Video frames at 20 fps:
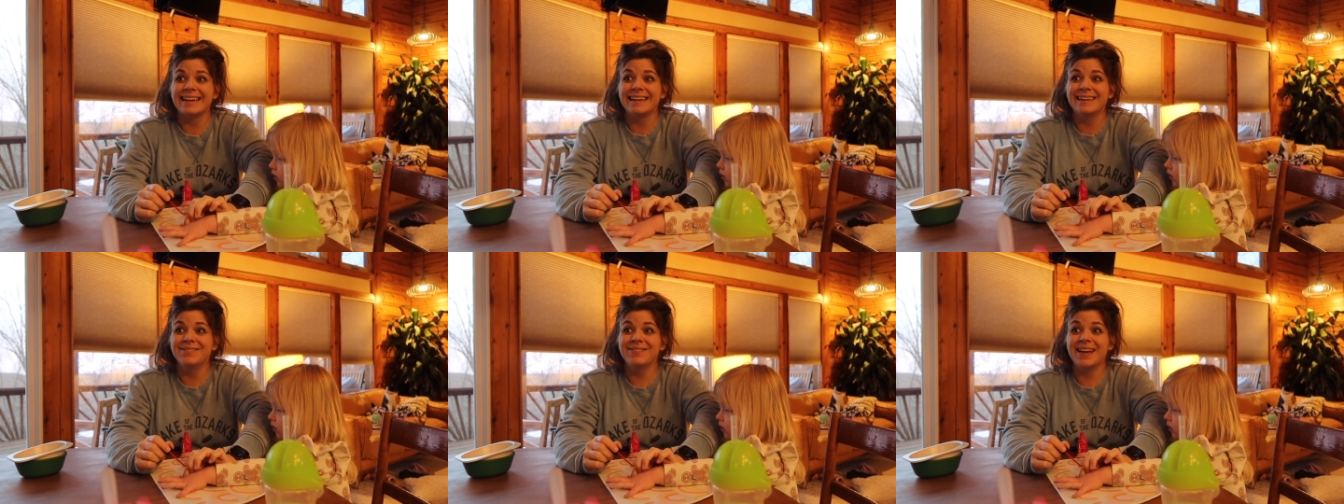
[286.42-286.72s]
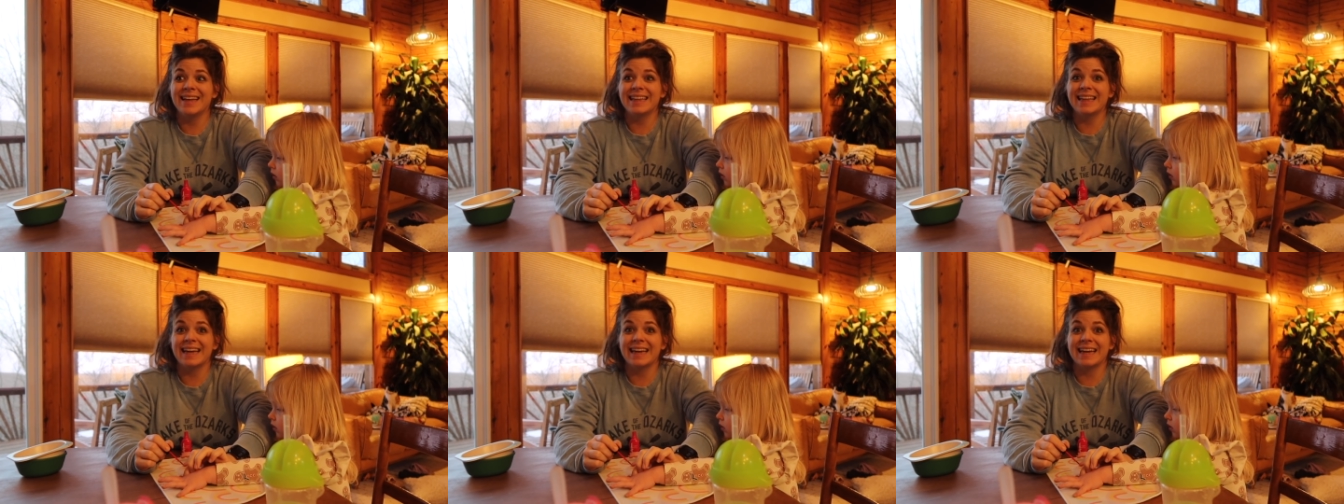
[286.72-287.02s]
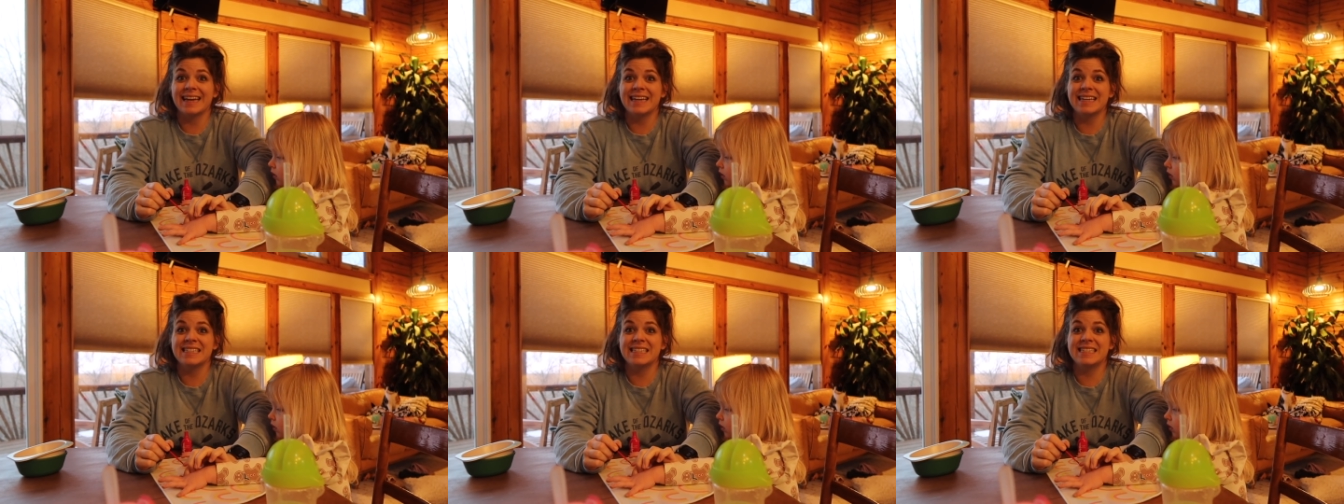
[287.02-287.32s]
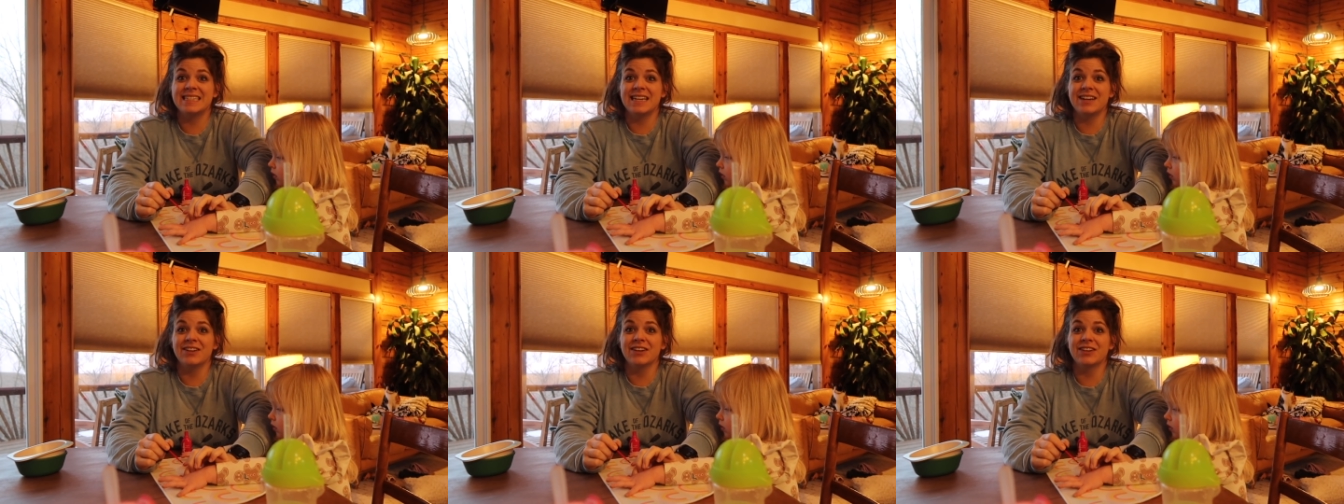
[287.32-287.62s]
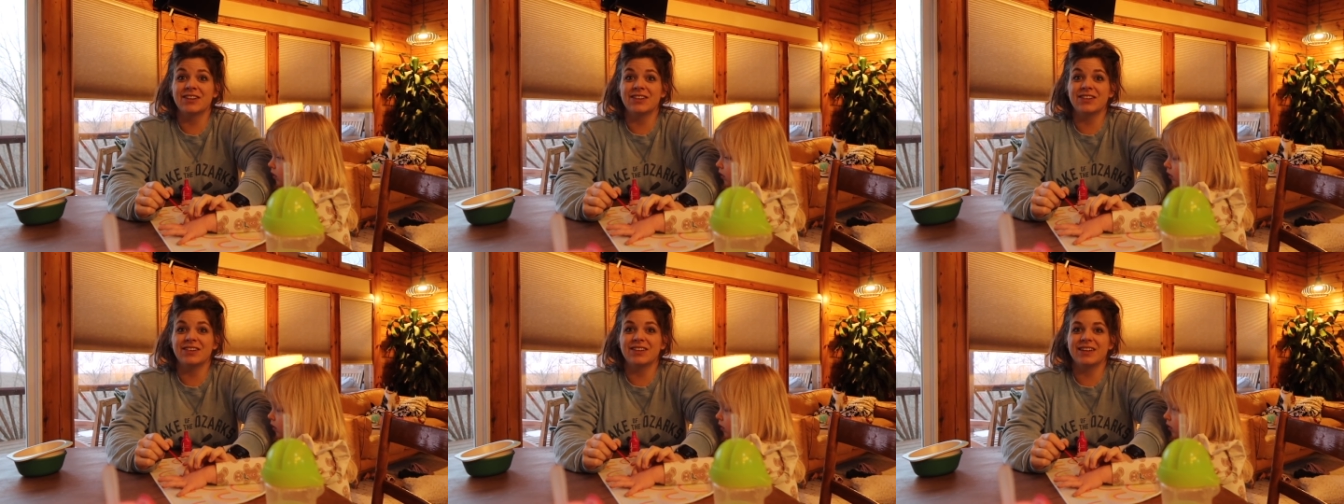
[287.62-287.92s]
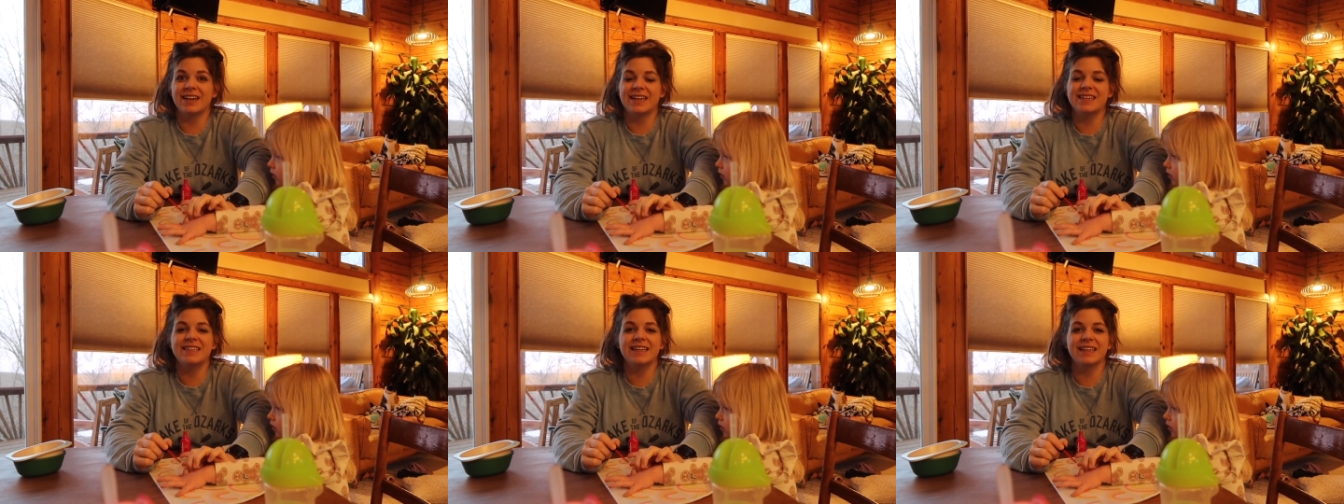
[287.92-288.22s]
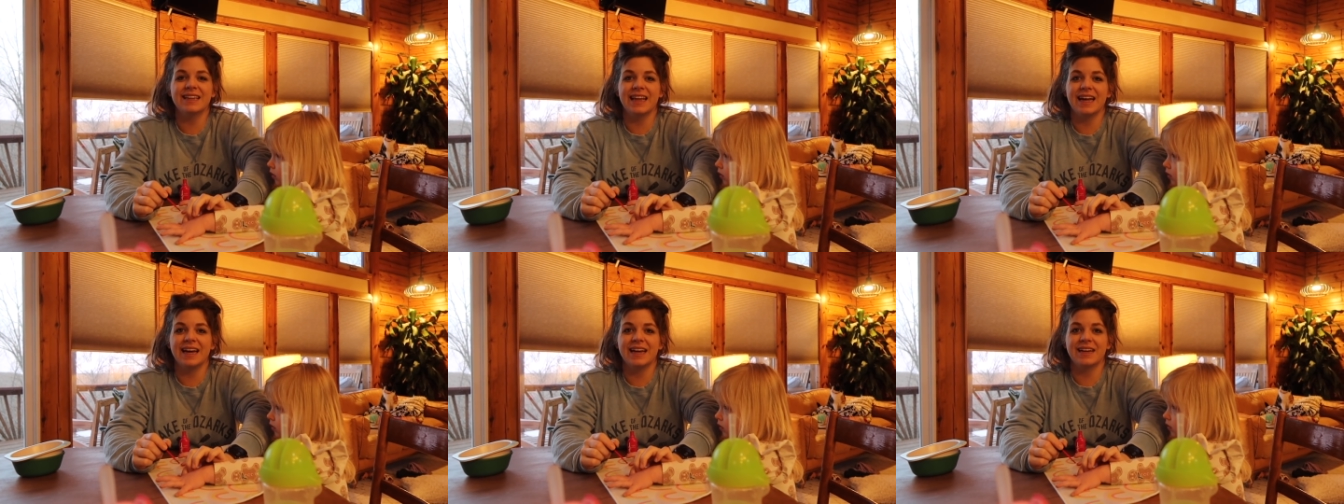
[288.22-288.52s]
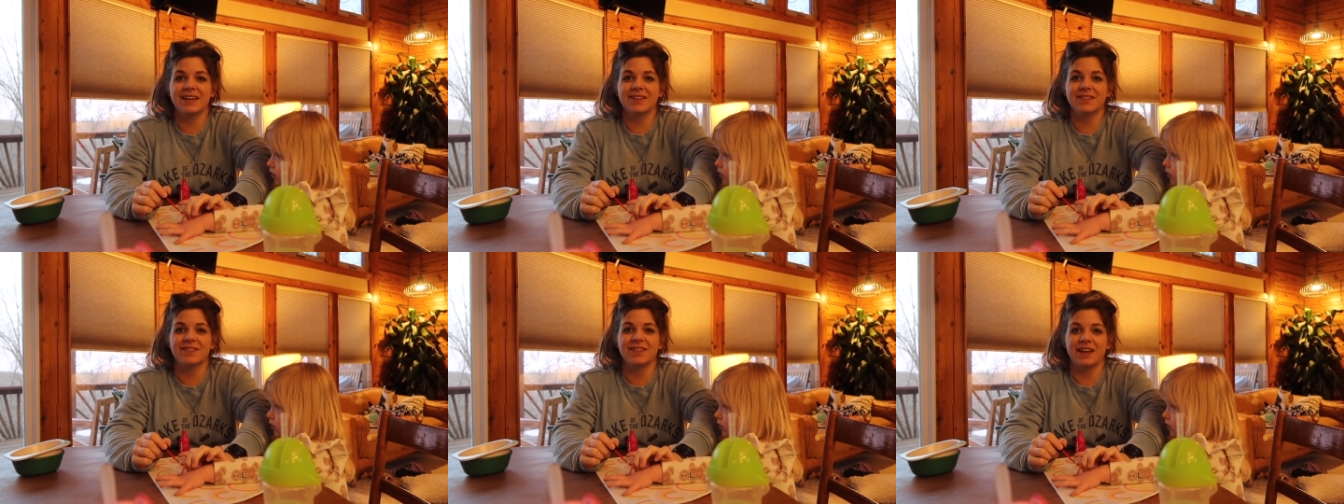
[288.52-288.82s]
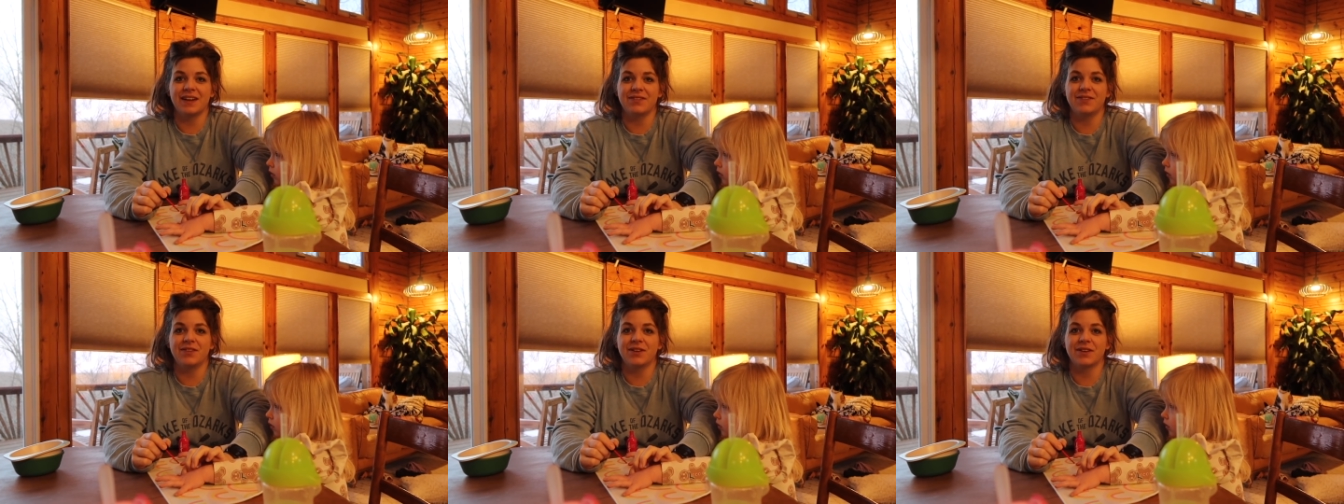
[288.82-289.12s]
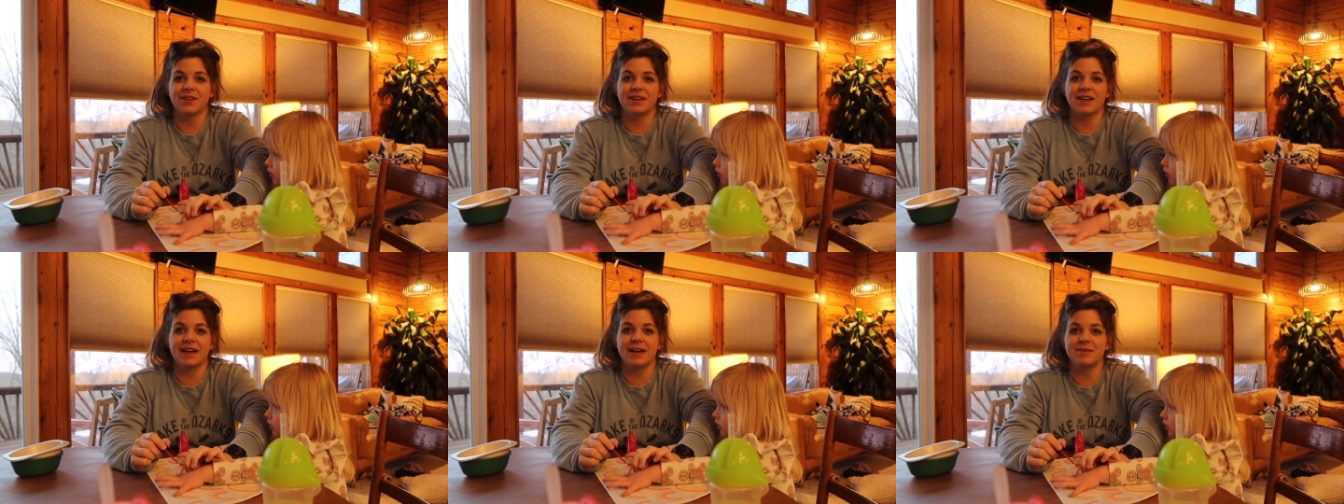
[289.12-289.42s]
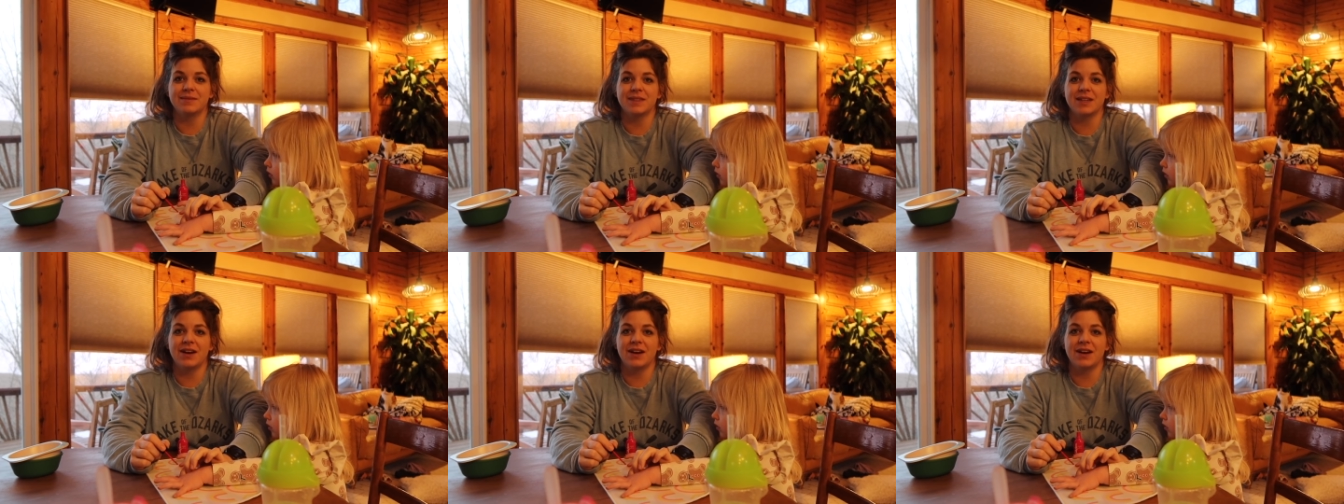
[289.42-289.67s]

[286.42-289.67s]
made like a hysterical, I said like four times,